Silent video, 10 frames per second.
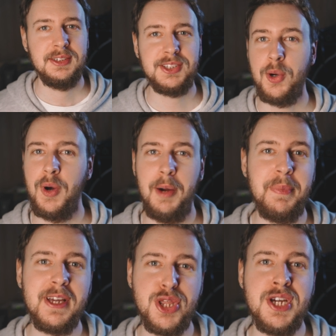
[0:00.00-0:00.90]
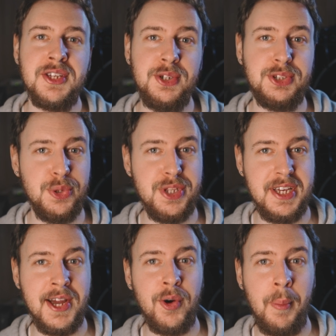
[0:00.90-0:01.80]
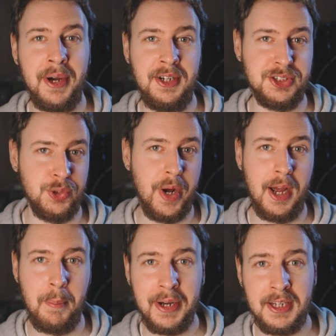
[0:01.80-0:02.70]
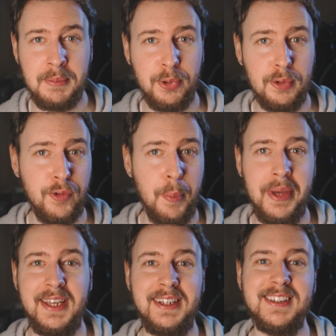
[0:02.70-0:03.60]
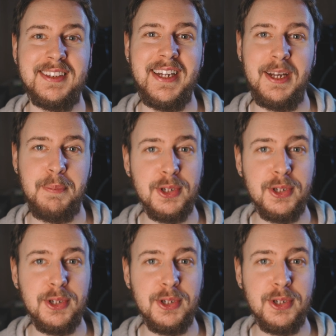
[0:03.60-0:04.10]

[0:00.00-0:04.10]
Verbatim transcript: So a big thank you to the Hero Miners Neurai mining pool for making this guide